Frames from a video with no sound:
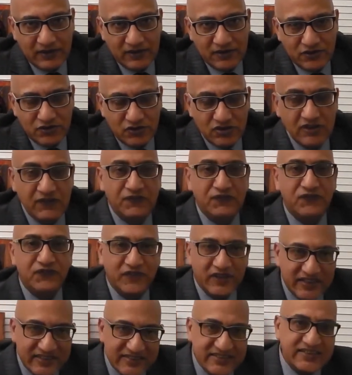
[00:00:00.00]
So the
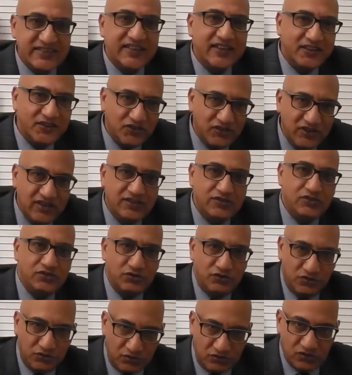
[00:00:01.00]
first thing you need to
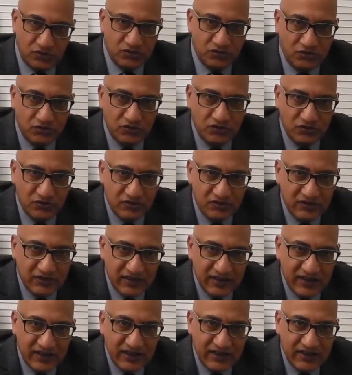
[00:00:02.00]
do
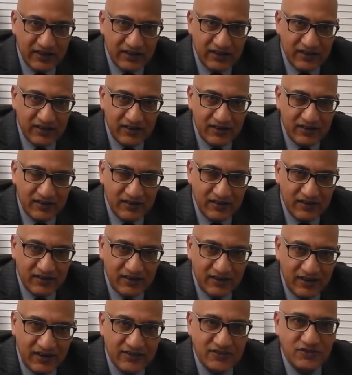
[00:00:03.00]

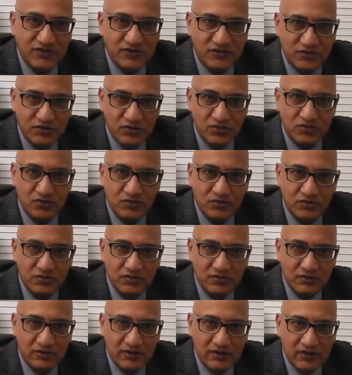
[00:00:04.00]
is to
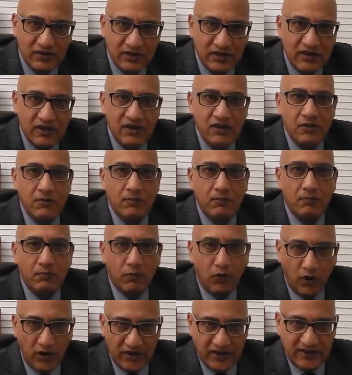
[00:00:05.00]

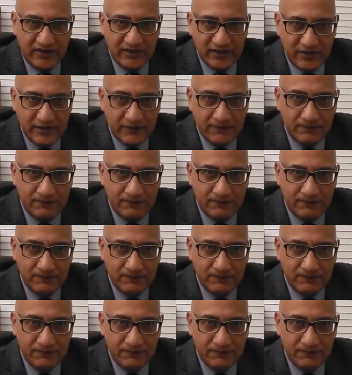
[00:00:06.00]
monitor.